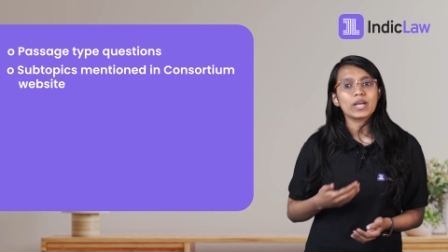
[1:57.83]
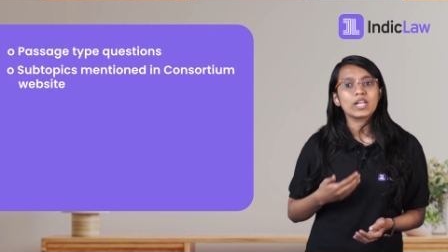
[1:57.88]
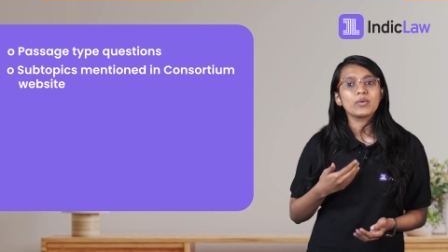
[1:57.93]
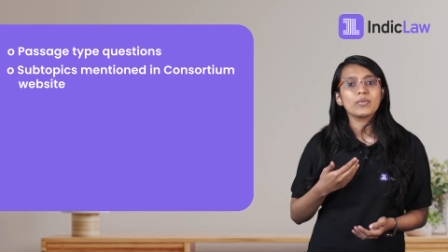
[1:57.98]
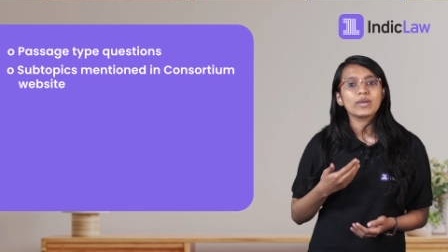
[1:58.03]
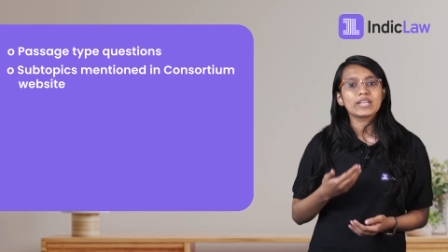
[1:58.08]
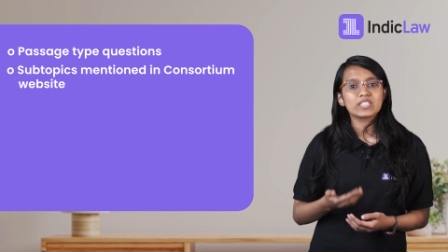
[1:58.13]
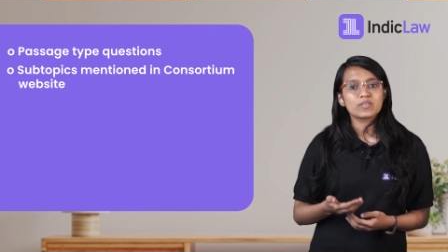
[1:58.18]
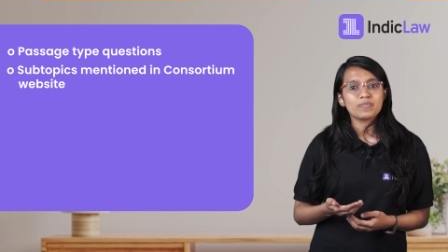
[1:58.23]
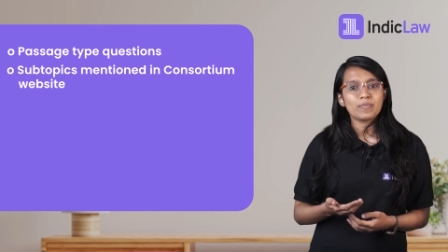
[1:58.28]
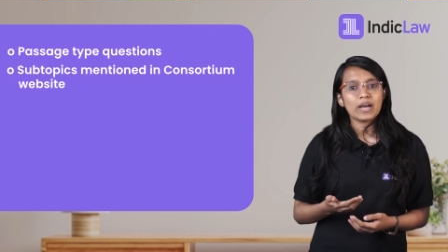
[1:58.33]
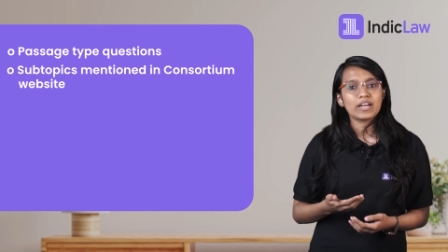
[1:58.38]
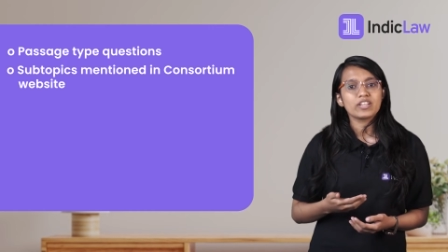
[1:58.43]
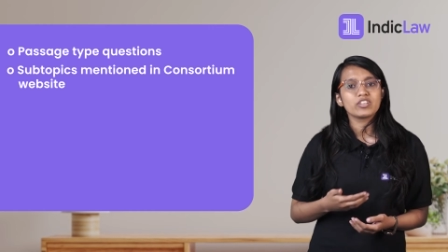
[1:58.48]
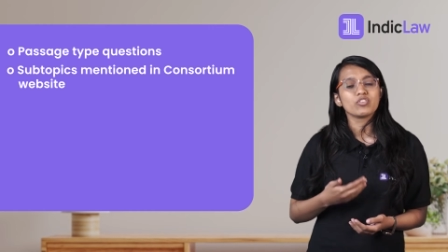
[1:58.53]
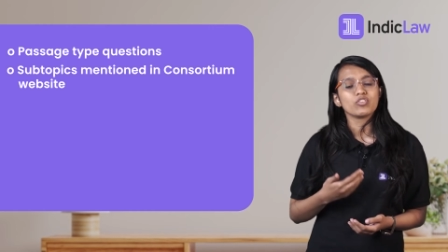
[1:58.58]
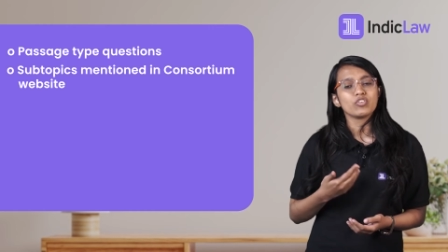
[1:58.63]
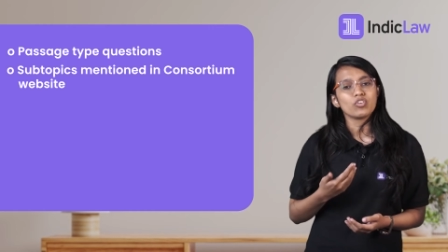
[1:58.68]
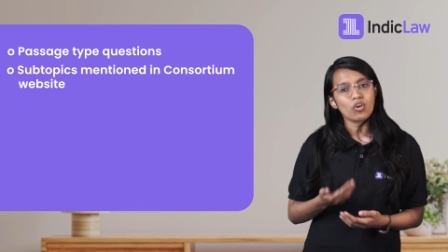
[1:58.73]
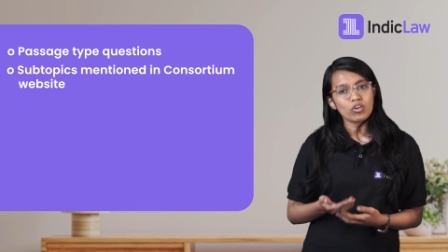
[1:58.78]
you expand
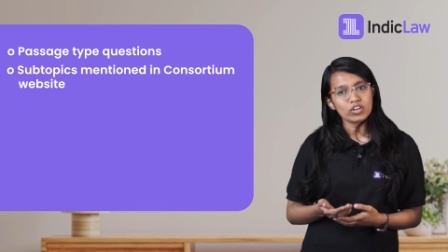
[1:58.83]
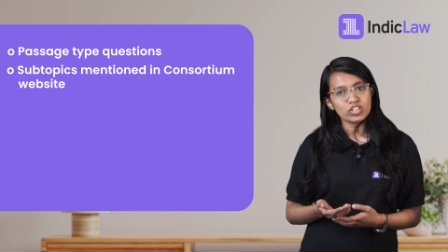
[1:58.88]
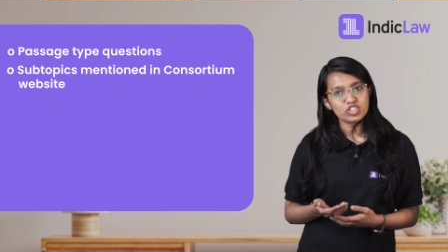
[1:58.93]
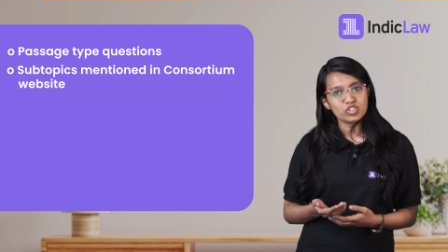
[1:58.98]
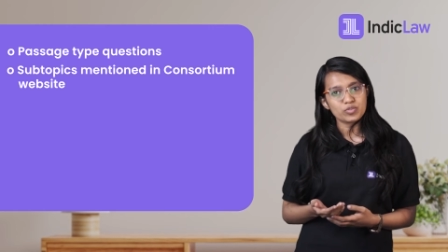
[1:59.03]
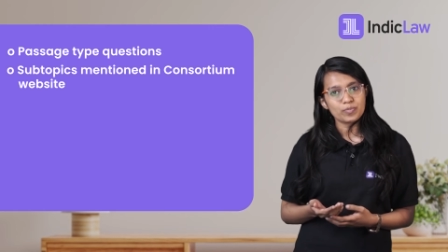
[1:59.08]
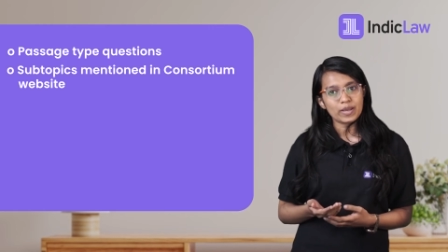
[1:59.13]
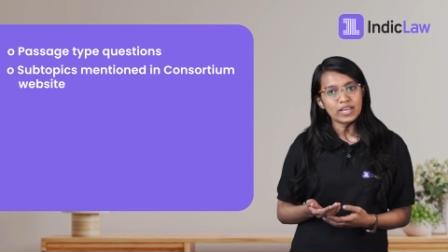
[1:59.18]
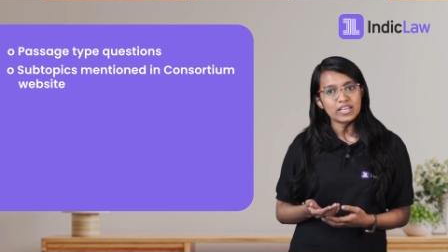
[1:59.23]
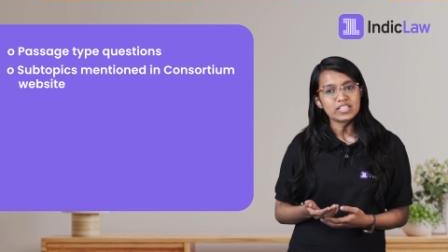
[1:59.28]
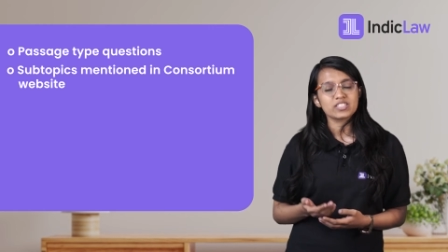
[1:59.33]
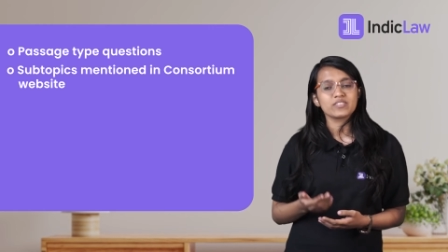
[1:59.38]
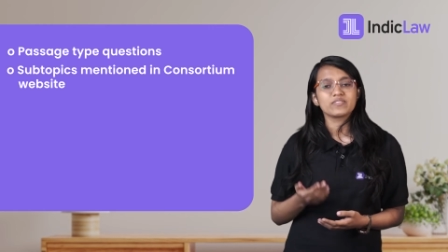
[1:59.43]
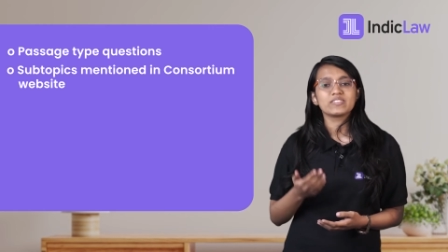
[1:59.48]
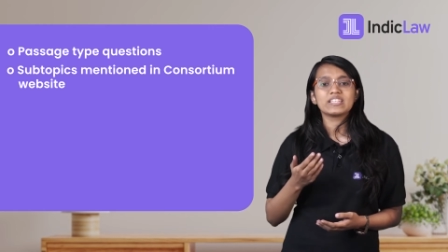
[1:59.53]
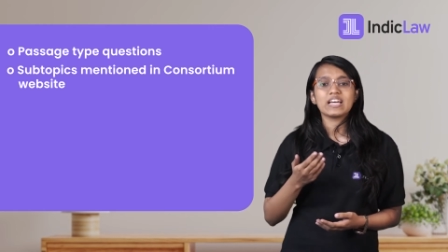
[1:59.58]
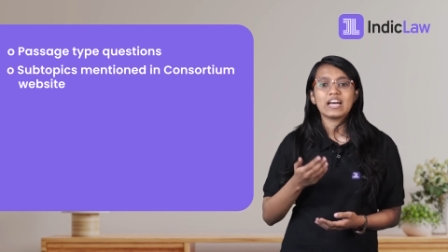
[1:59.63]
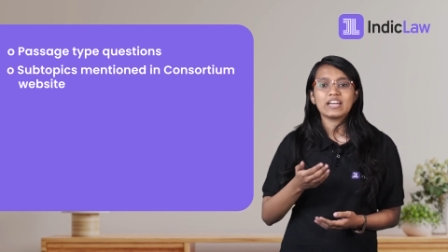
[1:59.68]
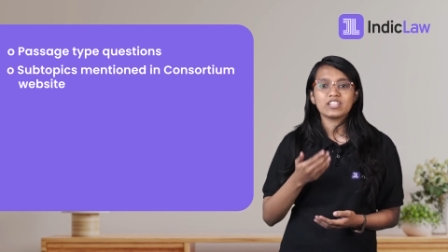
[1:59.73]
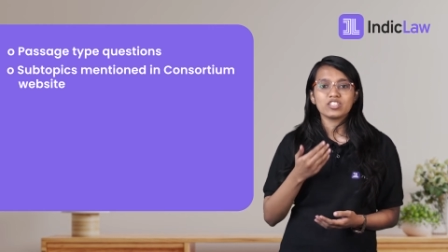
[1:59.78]
your knowledge base of
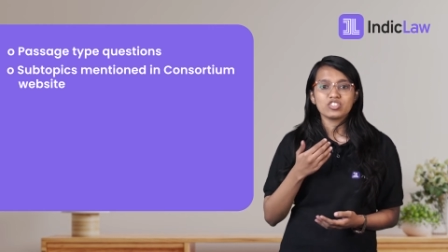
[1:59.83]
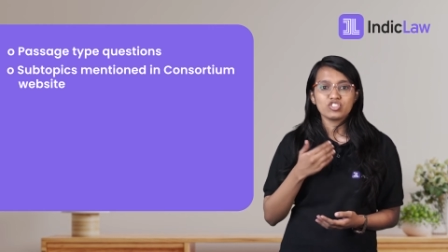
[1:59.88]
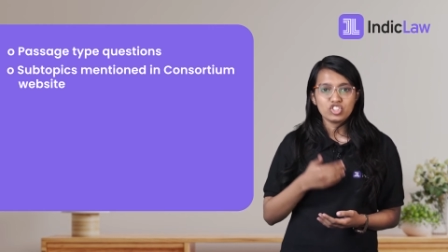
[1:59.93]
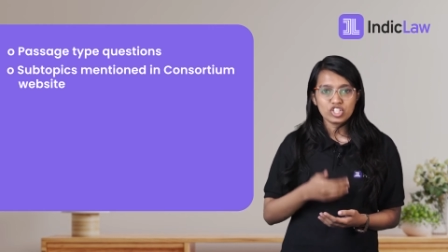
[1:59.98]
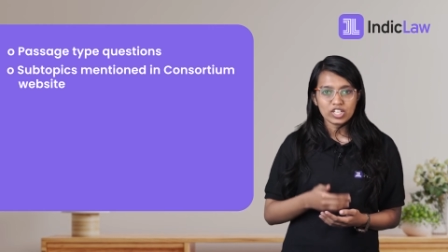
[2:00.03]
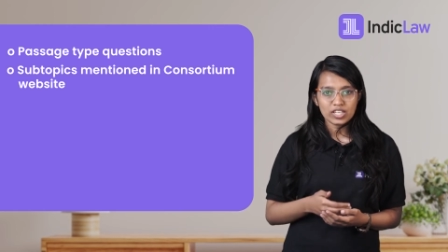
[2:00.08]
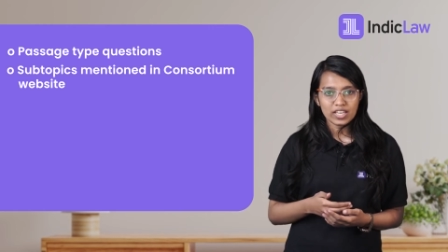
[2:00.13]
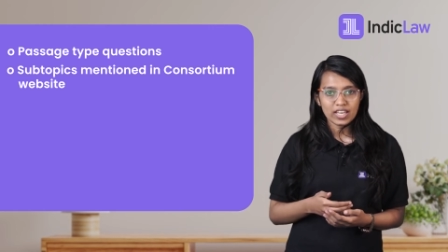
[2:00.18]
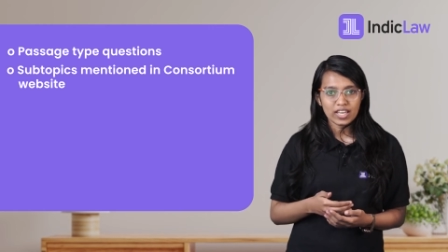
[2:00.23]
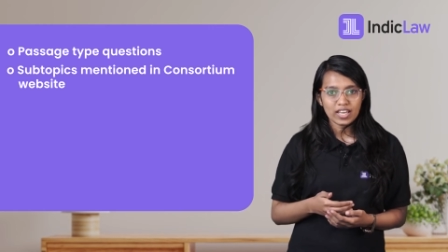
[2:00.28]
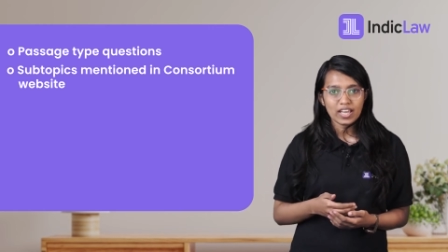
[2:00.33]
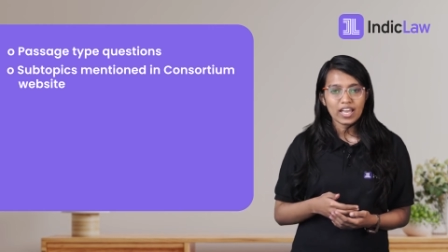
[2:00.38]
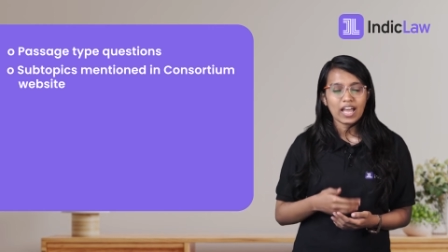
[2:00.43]
static GK